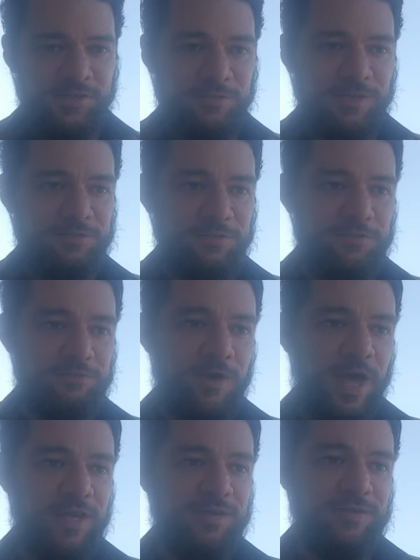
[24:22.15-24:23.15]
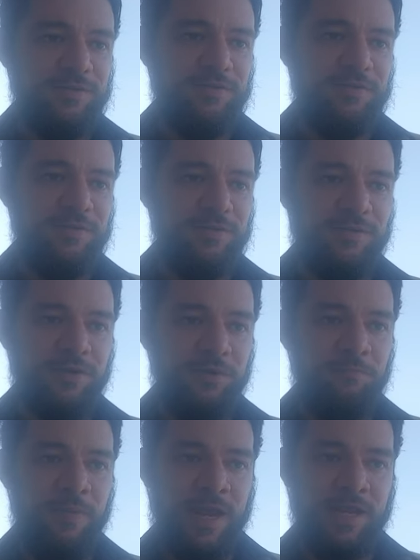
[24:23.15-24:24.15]
I mean, this was read, you
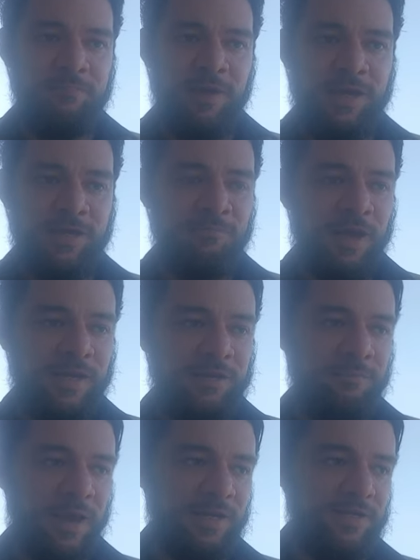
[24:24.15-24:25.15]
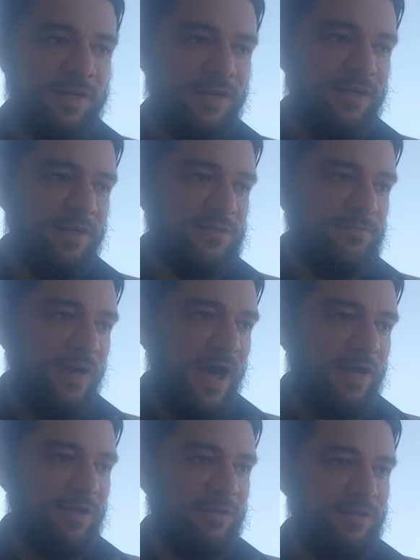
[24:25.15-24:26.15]
know, many, many, many, many decades
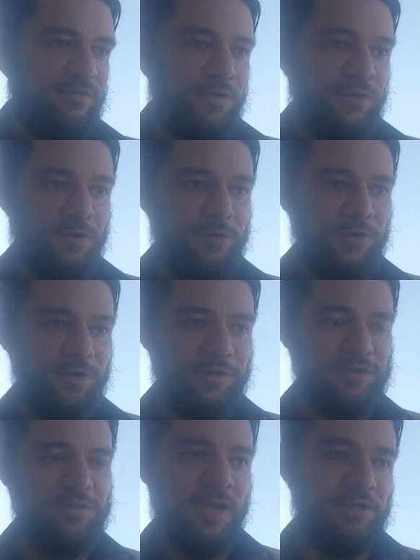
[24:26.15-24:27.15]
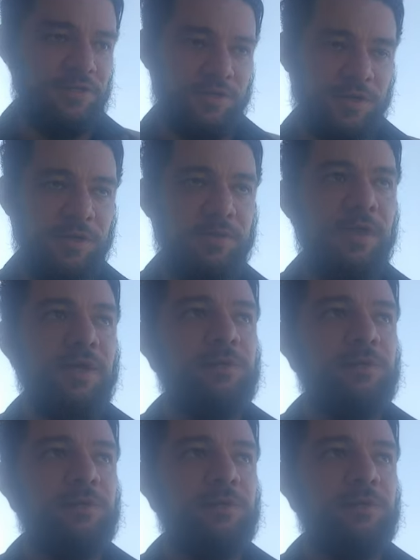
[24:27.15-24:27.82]
back in an earlier century.